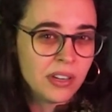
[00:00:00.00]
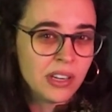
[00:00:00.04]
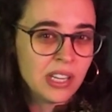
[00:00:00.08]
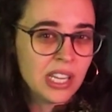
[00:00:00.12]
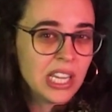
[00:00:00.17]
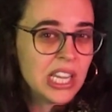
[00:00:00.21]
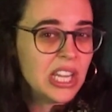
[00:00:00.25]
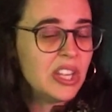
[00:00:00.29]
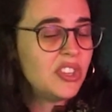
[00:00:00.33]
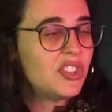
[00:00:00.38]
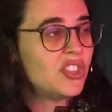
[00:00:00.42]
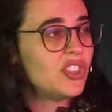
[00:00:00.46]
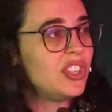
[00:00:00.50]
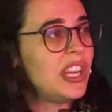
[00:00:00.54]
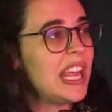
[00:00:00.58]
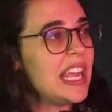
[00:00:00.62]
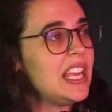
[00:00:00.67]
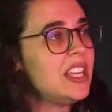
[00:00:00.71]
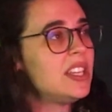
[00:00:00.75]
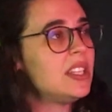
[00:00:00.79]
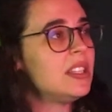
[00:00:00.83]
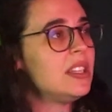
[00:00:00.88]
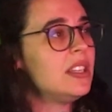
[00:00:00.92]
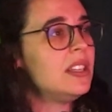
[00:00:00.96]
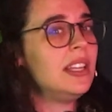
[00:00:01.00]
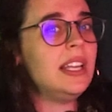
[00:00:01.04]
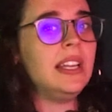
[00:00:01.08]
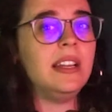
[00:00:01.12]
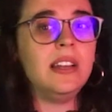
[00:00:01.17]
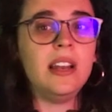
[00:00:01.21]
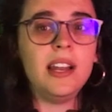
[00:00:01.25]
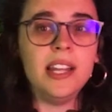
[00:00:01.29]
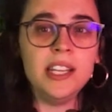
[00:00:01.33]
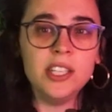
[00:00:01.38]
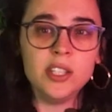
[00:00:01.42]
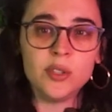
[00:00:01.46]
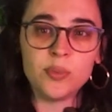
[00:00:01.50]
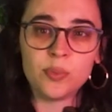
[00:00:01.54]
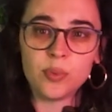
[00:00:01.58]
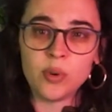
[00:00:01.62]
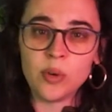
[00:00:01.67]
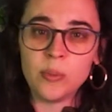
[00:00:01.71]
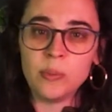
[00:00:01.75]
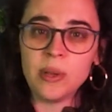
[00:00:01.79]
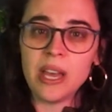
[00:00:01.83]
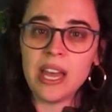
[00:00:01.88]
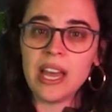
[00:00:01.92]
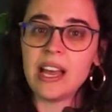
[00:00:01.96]
Each nation in
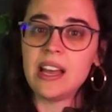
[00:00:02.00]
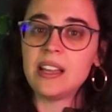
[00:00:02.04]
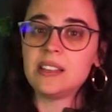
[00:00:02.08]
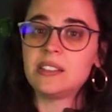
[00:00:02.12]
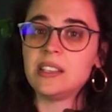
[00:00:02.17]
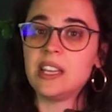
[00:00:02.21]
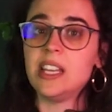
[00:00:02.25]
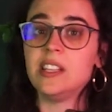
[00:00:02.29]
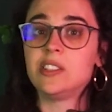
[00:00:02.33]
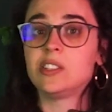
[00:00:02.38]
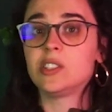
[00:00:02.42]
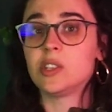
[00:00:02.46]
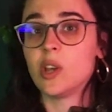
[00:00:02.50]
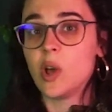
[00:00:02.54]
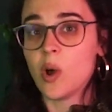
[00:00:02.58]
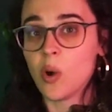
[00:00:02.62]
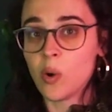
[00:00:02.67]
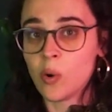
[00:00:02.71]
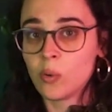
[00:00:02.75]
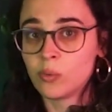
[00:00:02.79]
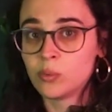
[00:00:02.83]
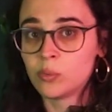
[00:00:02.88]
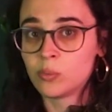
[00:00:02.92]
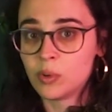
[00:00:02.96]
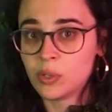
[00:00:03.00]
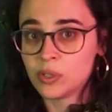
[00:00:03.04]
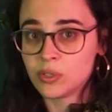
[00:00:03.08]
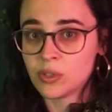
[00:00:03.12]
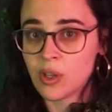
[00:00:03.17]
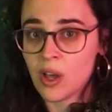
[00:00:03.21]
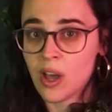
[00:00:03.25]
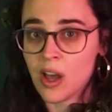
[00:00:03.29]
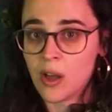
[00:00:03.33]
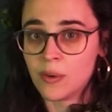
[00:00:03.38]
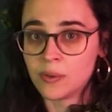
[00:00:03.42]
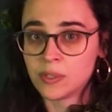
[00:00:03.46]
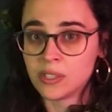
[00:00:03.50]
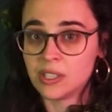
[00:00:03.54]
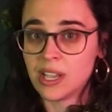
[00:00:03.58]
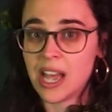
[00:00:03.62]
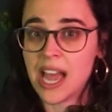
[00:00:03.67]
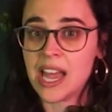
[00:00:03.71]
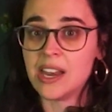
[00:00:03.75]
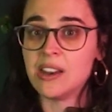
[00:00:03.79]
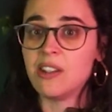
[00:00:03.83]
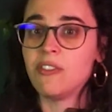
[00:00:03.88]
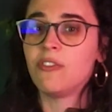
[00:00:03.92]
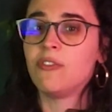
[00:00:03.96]
Lindwurm has its own reserves
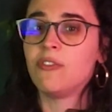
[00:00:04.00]
and